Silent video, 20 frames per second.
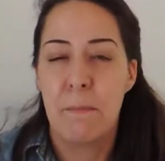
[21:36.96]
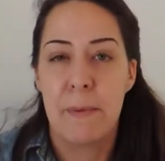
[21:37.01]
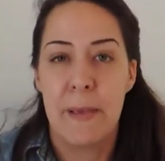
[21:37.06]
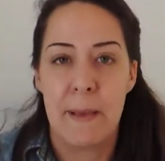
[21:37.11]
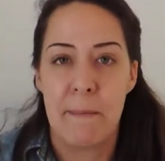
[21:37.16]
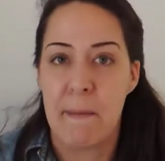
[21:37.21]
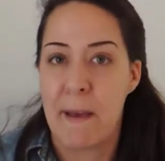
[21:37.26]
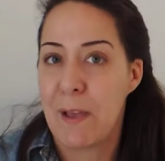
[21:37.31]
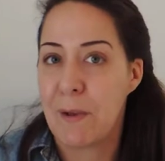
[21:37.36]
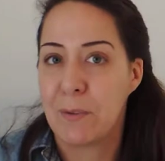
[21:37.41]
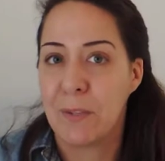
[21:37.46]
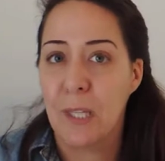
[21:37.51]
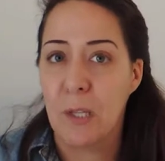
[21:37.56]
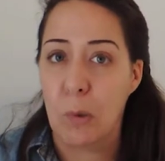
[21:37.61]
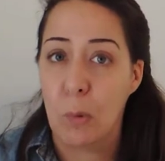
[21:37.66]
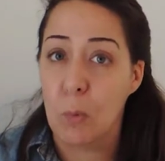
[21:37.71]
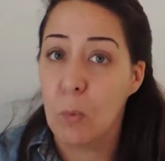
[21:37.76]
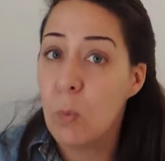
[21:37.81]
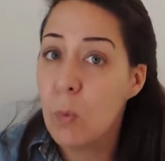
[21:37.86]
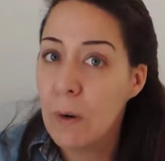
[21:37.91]
be in my own
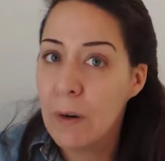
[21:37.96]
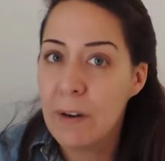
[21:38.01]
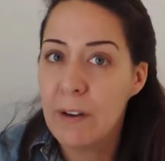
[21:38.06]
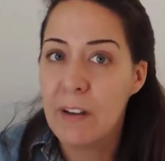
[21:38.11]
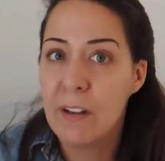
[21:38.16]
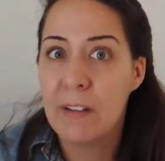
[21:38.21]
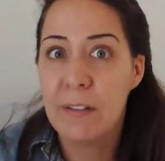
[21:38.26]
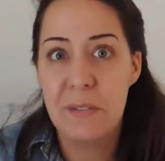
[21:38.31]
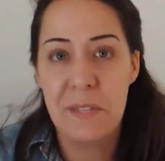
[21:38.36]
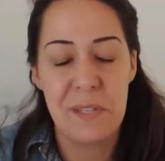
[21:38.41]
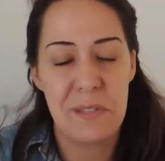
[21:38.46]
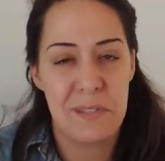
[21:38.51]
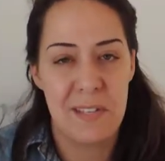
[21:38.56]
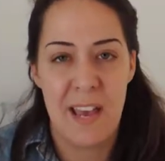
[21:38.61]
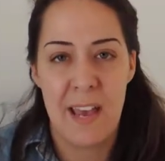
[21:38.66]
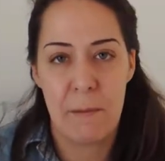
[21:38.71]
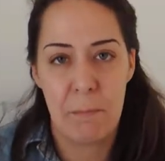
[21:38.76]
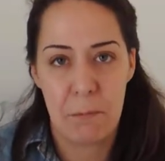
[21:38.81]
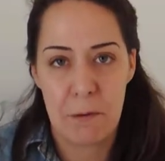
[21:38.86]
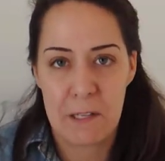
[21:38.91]
little world,
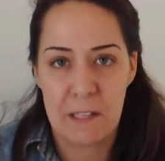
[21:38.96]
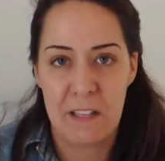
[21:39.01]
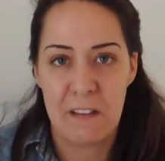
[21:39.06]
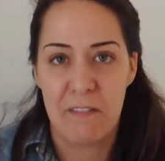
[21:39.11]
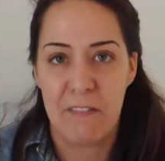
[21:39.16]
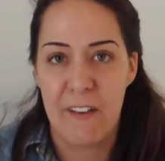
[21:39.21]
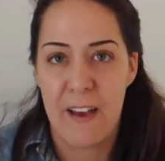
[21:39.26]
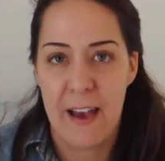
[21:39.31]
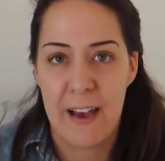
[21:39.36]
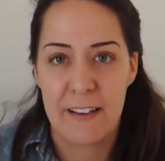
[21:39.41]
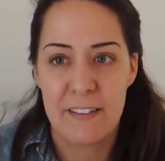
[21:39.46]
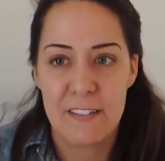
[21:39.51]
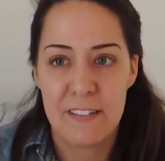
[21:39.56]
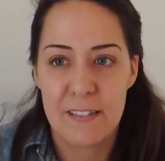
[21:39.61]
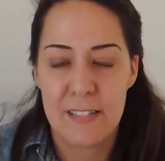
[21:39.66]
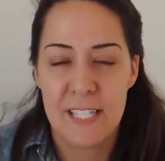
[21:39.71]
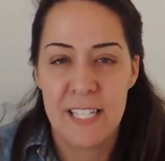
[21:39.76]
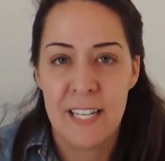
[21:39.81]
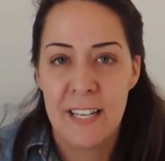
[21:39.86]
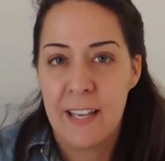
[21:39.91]
type really
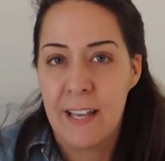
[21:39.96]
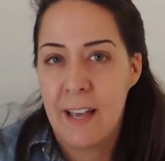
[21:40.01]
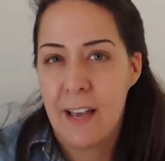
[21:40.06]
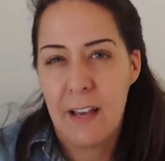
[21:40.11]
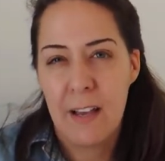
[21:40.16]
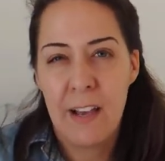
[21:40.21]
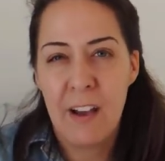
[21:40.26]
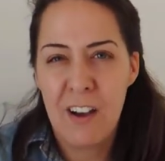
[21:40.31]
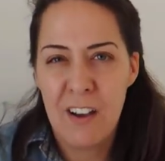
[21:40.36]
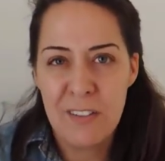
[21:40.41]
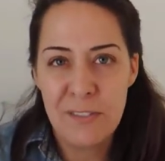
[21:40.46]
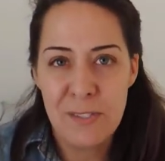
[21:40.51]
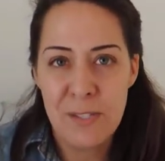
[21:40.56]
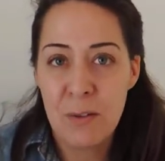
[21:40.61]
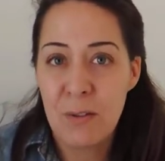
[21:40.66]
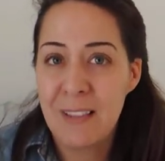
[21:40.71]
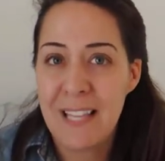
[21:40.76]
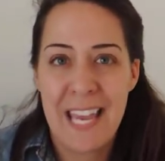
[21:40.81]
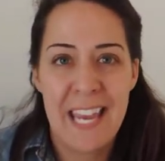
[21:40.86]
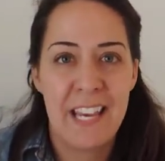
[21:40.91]
fast. I
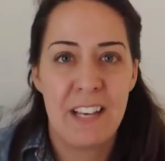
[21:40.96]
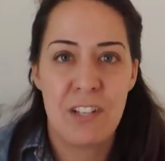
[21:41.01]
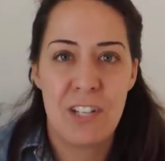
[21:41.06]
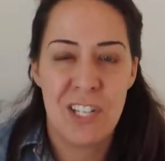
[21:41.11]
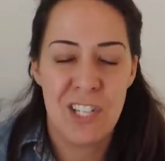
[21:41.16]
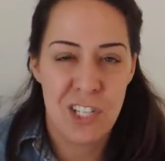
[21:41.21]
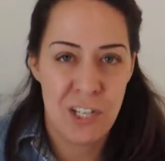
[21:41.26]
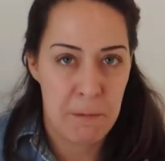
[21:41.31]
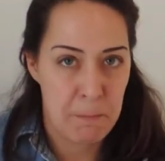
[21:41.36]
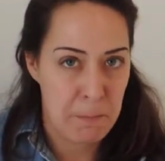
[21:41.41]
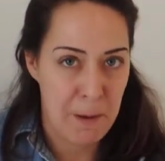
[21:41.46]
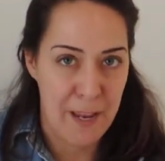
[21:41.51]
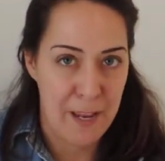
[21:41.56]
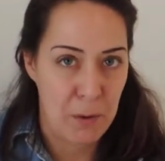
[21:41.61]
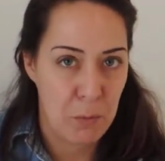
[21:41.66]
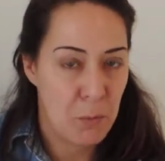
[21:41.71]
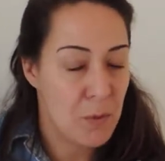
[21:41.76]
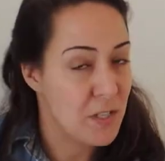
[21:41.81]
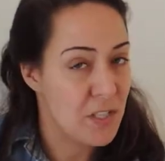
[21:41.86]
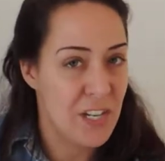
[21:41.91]
also like
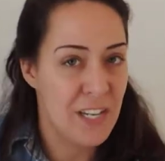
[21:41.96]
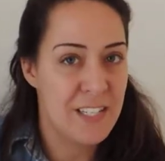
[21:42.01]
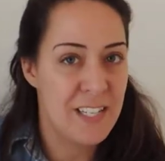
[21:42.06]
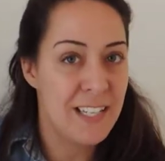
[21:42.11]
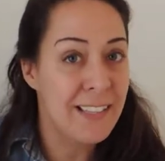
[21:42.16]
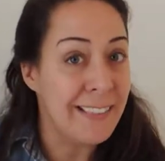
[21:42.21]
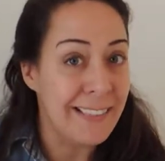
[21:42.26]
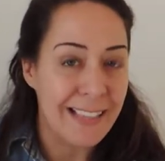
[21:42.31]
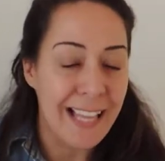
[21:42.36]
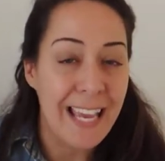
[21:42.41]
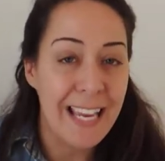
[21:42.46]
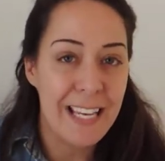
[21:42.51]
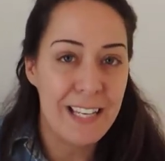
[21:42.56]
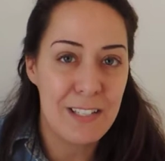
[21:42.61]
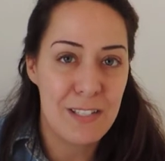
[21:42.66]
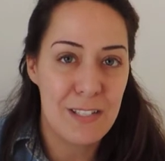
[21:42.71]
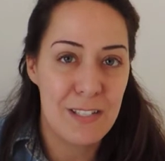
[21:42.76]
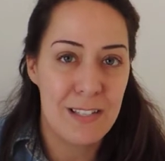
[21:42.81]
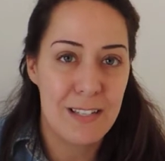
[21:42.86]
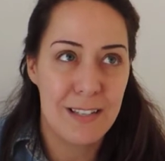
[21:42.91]
shipping, which I didn't
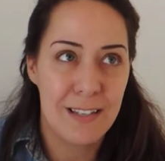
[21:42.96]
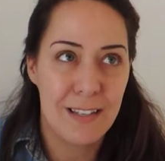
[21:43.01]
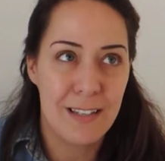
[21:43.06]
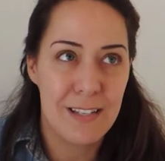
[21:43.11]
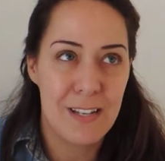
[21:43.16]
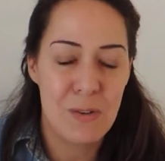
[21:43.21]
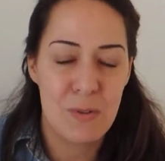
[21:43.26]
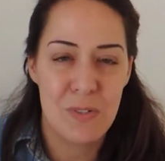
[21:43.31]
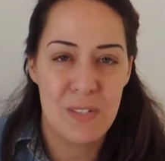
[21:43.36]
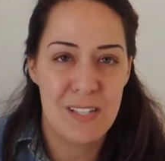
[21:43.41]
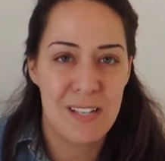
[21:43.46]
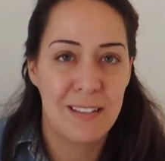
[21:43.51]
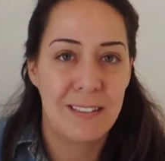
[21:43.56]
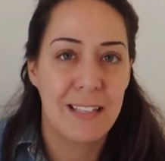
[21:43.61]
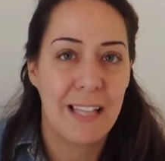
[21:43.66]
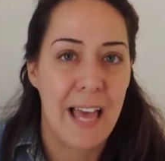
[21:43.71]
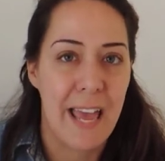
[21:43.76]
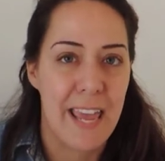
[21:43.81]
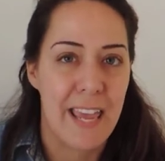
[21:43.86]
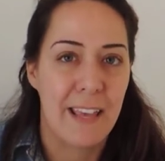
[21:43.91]
like, used to
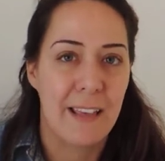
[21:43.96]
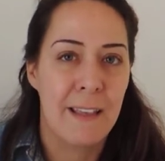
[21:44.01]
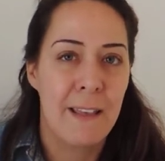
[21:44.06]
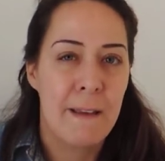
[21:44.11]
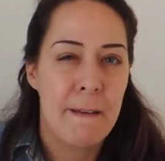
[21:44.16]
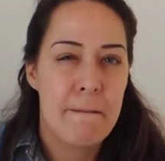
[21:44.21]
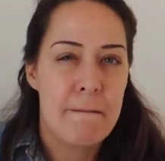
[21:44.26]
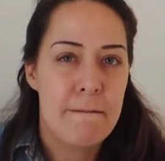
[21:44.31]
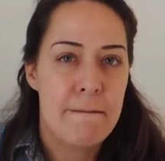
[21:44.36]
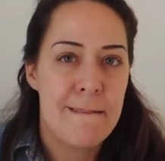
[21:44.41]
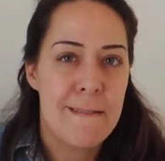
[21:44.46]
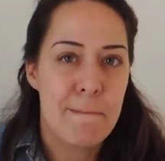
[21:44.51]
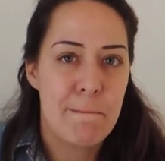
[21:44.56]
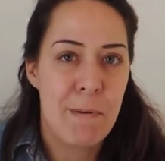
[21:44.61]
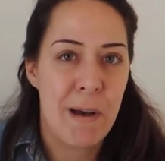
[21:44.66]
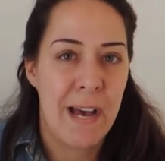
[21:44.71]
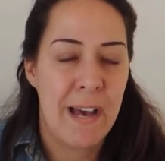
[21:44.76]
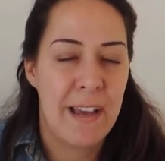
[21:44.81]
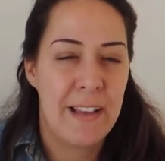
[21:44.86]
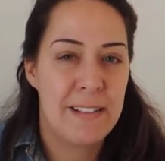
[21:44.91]
like,
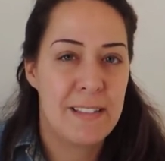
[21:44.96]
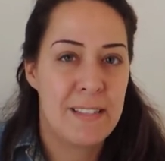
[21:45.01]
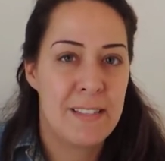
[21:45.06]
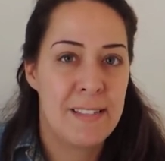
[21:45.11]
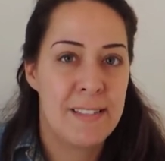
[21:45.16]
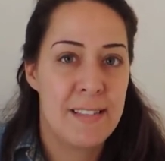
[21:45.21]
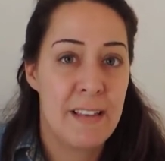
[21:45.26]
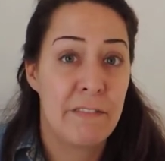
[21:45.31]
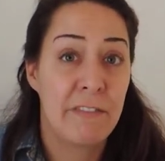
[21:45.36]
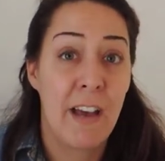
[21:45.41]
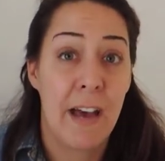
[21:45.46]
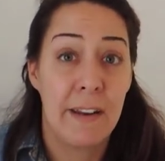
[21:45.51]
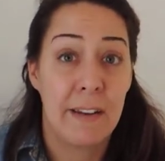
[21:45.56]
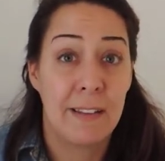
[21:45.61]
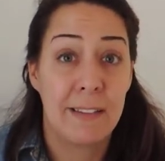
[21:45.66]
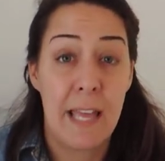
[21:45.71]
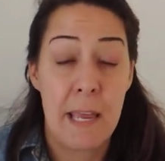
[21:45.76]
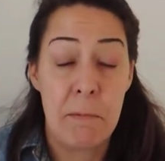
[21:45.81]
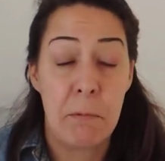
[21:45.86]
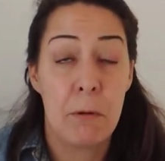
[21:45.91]
but since I've
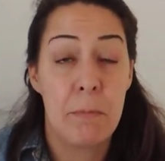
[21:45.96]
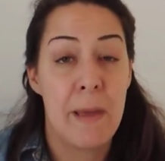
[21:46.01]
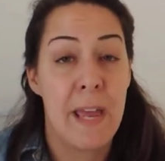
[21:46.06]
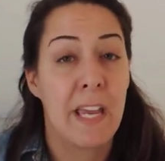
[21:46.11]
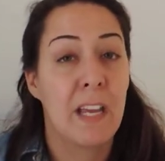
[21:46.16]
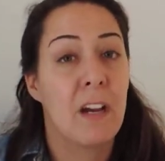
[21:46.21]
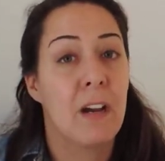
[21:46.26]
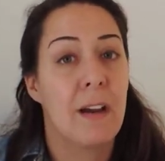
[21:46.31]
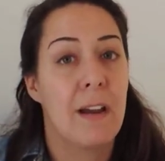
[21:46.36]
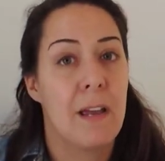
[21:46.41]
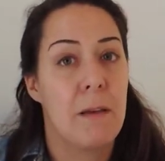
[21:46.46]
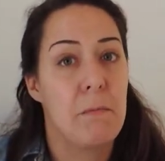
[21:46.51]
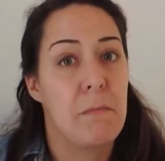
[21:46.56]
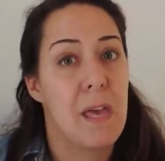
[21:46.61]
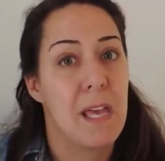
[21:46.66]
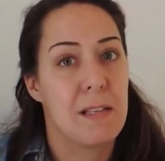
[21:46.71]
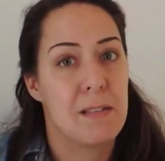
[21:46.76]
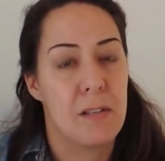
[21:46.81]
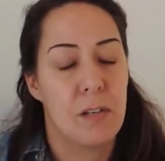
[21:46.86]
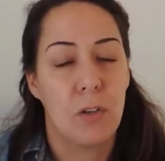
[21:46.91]
gotten a label maker, it
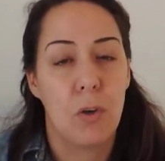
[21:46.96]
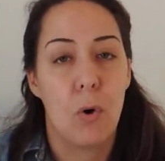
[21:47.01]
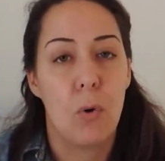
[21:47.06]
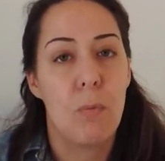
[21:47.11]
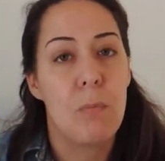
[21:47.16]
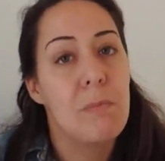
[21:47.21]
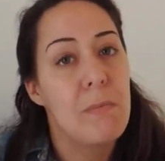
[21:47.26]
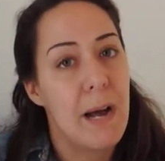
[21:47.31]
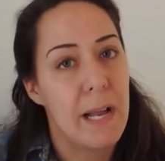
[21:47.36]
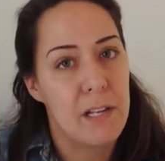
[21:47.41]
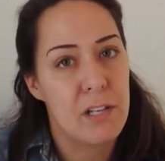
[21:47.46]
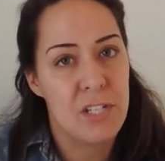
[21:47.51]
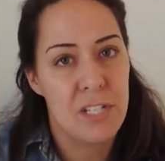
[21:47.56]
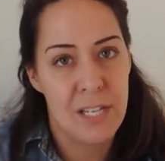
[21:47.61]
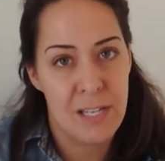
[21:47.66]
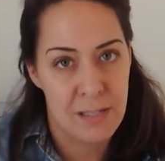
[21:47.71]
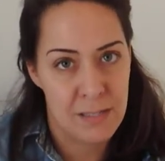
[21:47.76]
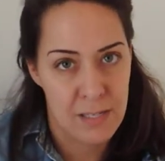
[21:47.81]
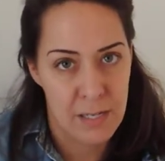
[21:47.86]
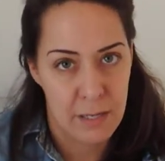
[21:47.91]
makes it go
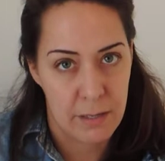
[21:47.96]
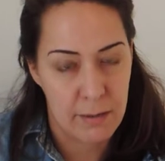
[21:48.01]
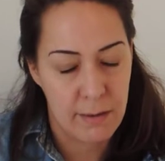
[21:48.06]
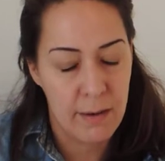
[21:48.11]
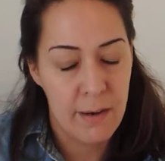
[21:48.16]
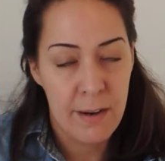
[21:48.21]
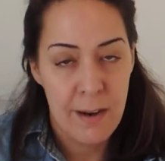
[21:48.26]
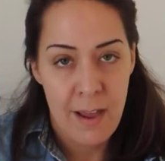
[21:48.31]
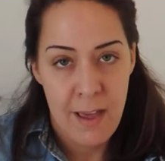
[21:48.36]
much easier